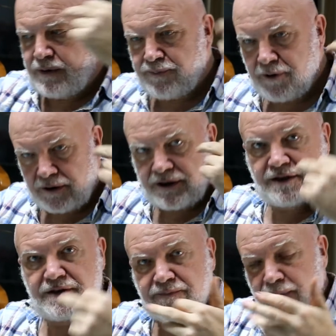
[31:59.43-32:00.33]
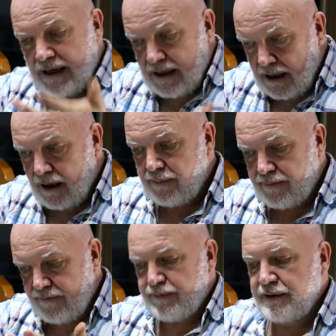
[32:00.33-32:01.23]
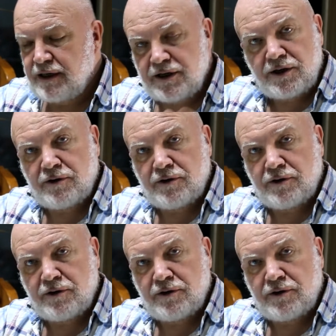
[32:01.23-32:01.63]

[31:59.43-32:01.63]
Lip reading: process of making up for particular